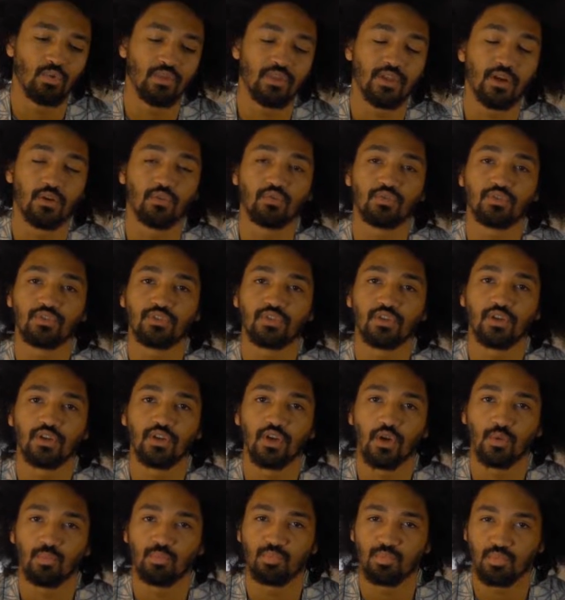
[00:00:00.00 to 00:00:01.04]
without
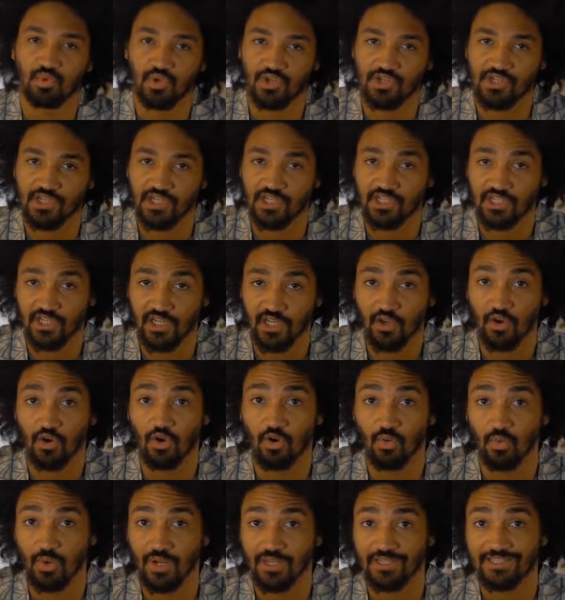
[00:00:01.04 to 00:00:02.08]
projecting
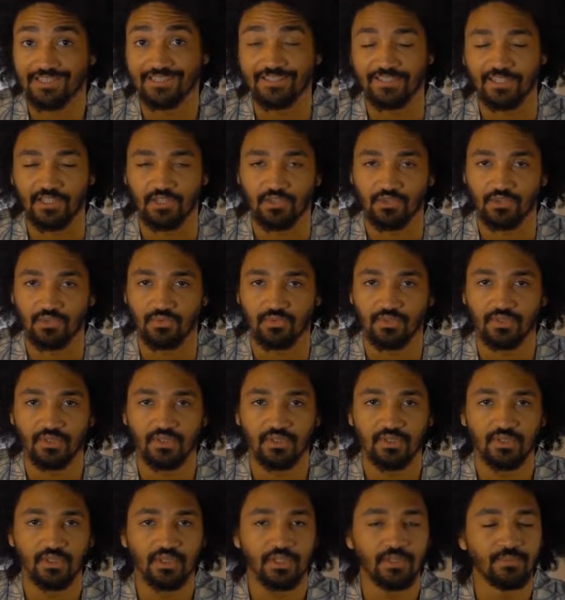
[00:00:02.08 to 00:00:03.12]
always textures.
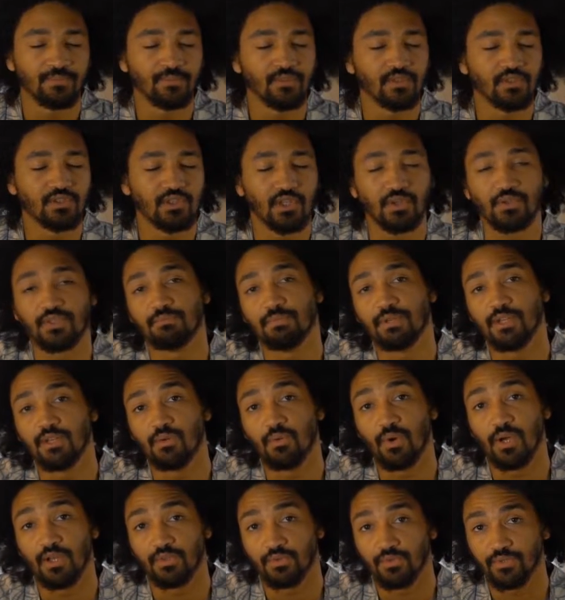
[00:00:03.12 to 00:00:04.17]
So there is
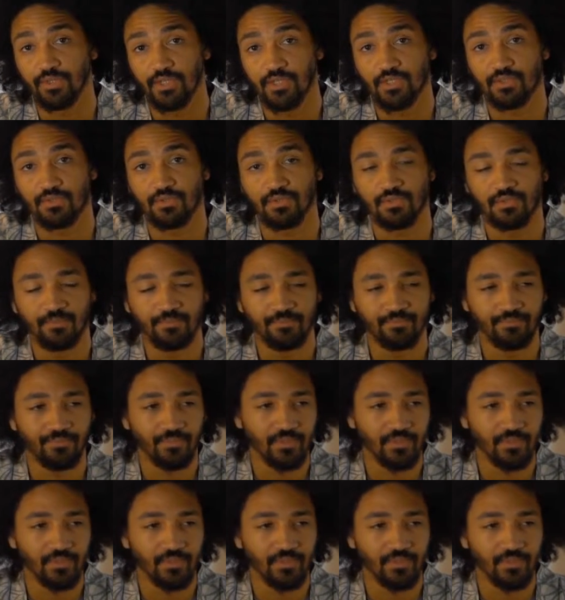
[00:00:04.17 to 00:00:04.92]
many ways to texture,